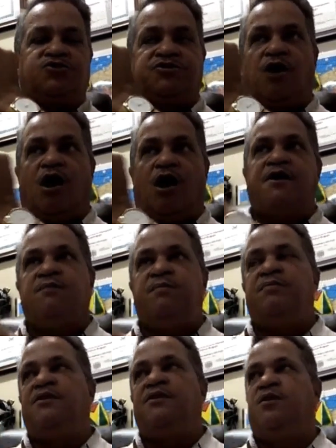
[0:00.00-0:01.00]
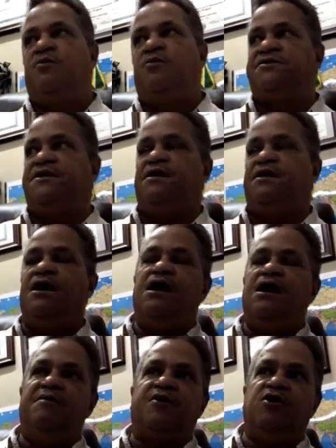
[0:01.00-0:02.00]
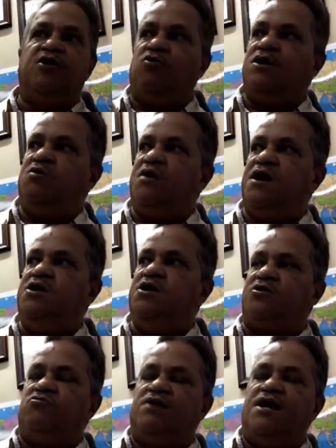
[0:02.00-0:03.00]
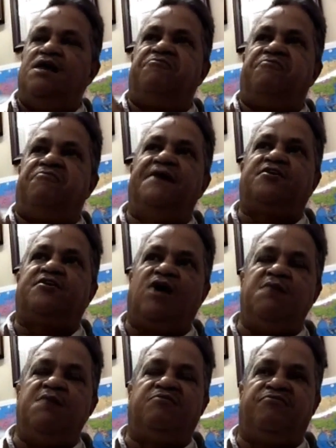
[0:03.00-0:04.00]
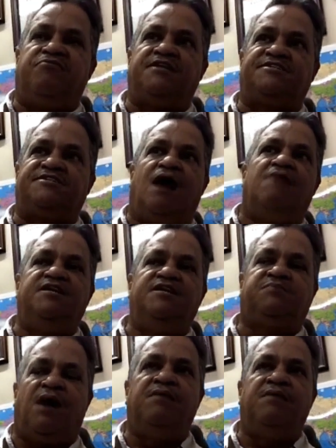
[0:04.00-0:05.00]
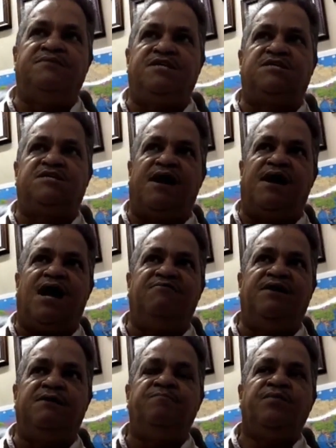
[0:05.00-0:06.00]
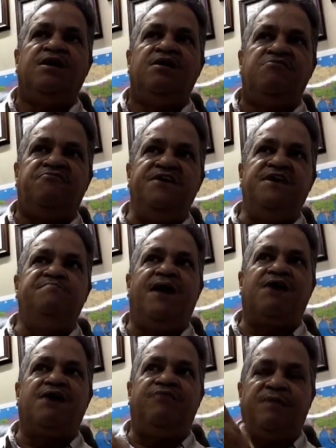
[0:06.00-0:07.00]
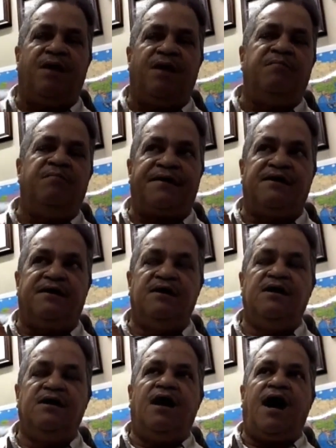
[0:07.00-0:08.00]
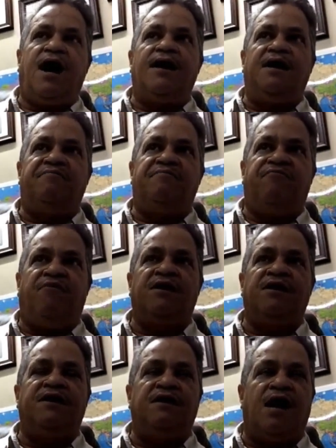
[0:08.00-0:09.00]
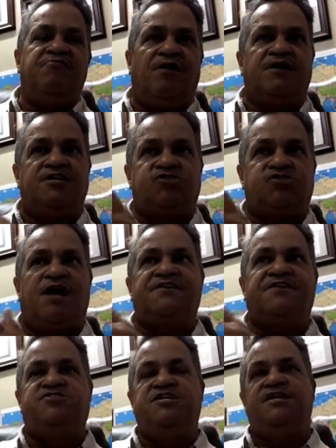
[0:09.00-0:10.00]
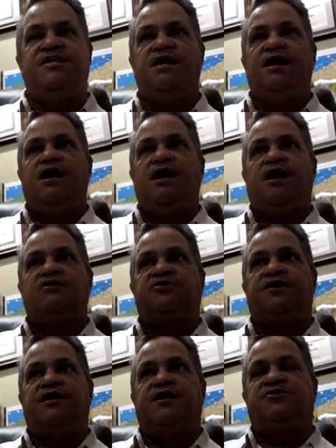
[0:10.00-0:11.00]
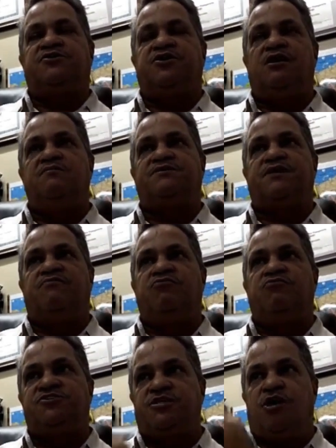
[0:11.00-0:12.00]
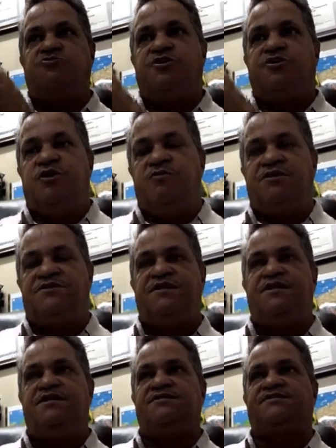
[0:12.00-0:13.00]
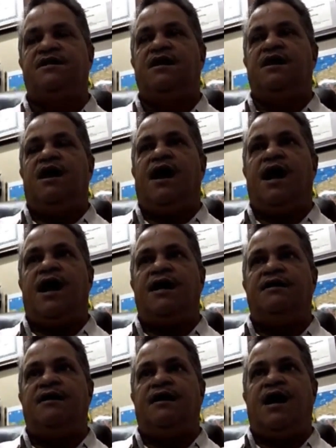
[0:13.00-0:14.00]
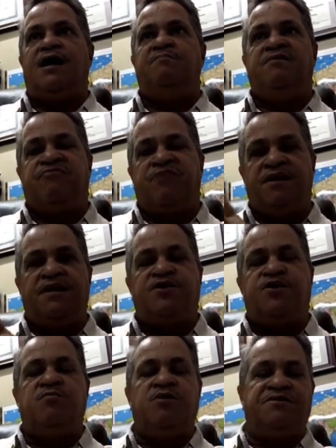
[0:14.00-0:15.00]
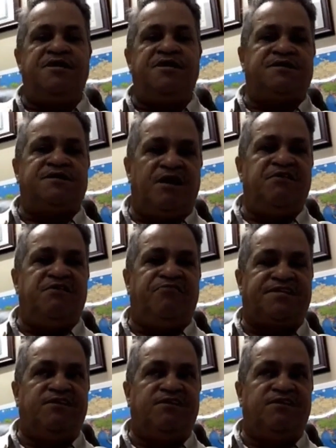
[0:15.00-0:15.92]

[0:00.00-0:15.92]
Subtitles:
talking to people in the community, because the only way you could really fight crime and solve these problems is by having feedback from the public. And I found his strategy in terms of reaching out to communities and befriending communities a very effective